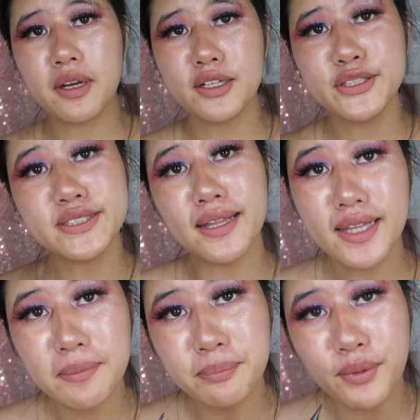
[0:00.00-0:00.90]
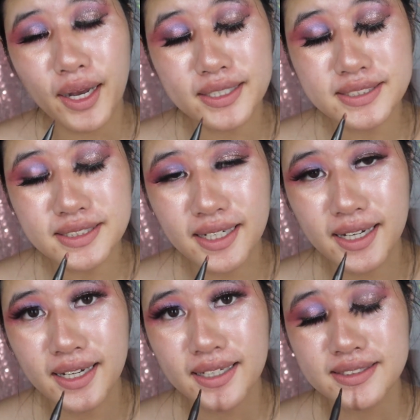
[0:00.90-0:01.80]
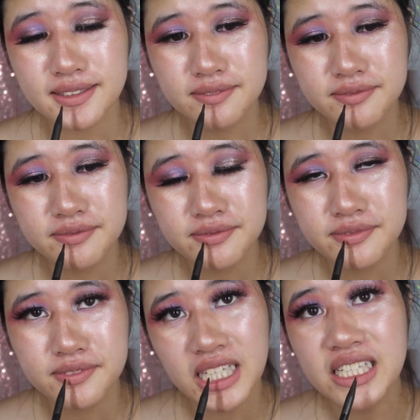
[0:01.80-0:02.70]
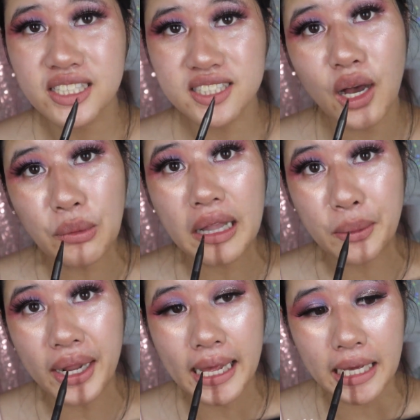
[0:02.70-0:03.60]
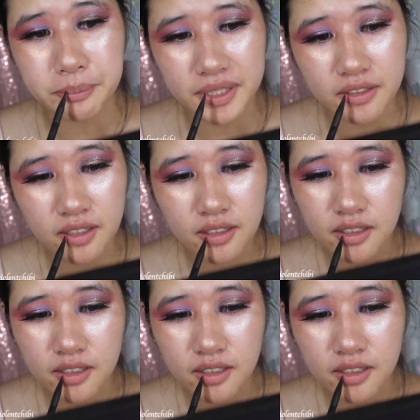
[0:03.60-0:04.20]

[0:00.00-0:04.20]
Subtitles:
gonna use a lip brush because you saw what happened.